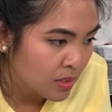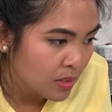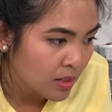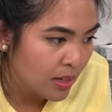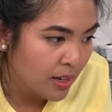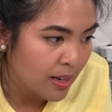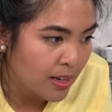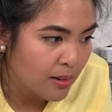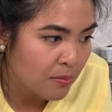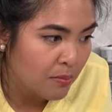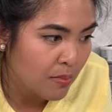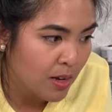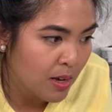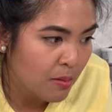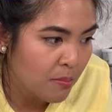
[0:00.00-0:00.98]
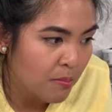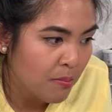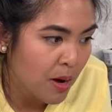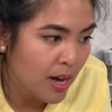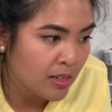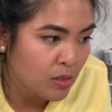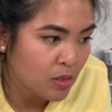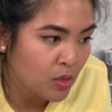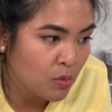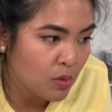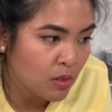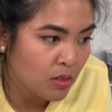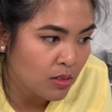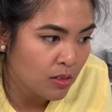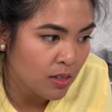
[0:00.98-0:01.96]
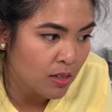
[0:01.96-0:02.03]
Like in my
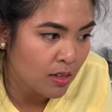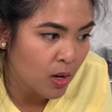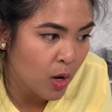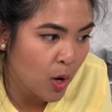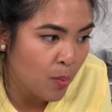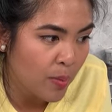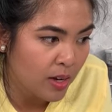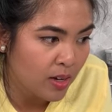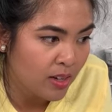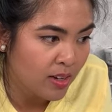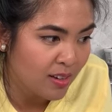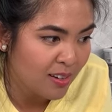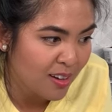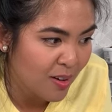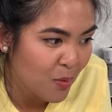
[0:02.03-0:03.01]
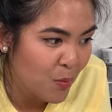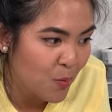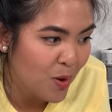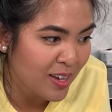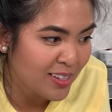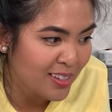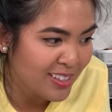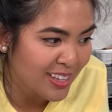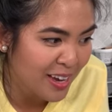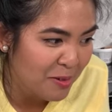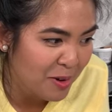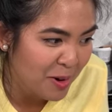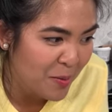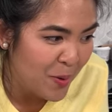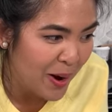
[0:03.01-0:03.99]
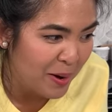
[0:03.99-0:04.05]
school, home ec was a
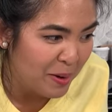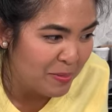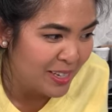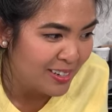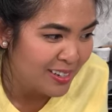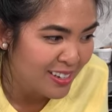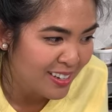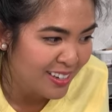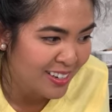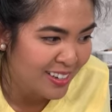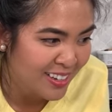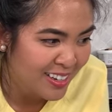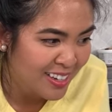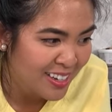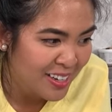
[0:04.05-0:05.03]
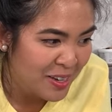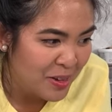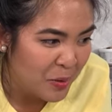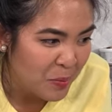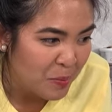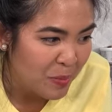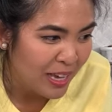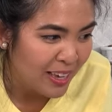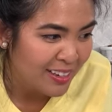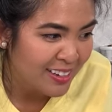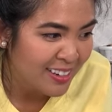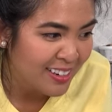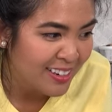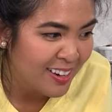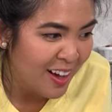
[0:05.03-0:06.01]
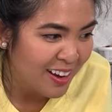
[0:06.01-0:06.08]
requirement, but
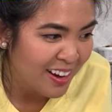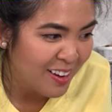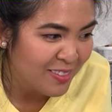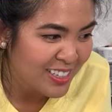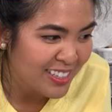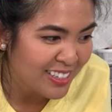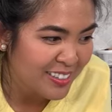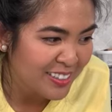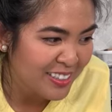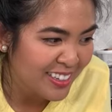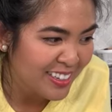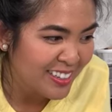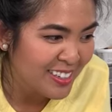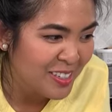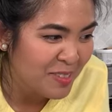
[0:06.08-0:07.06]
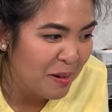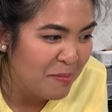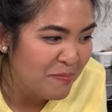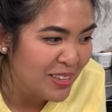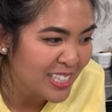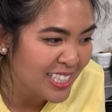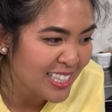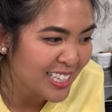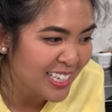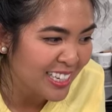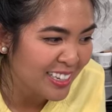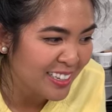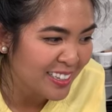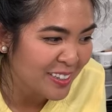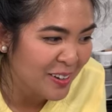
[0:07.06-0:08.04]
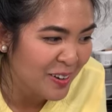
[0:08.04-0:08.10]
not every single year. So I missed the
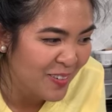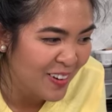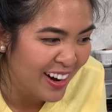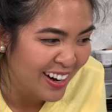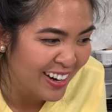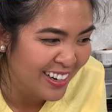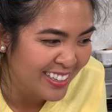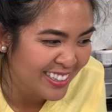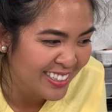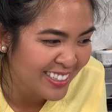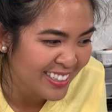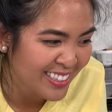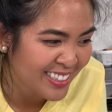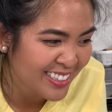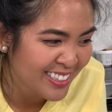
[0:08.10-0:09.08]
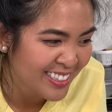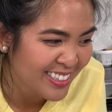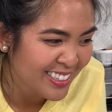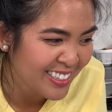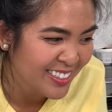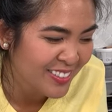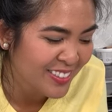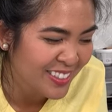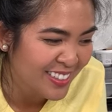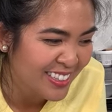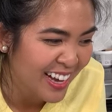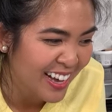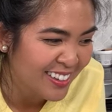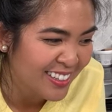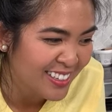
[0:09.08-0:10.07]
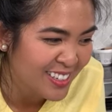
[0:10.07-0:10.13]
year where you learn
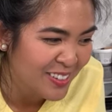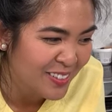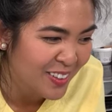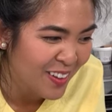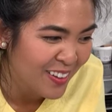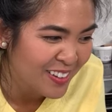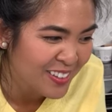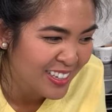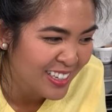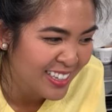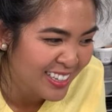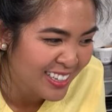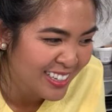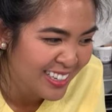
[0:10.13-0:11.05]
how to do laundry.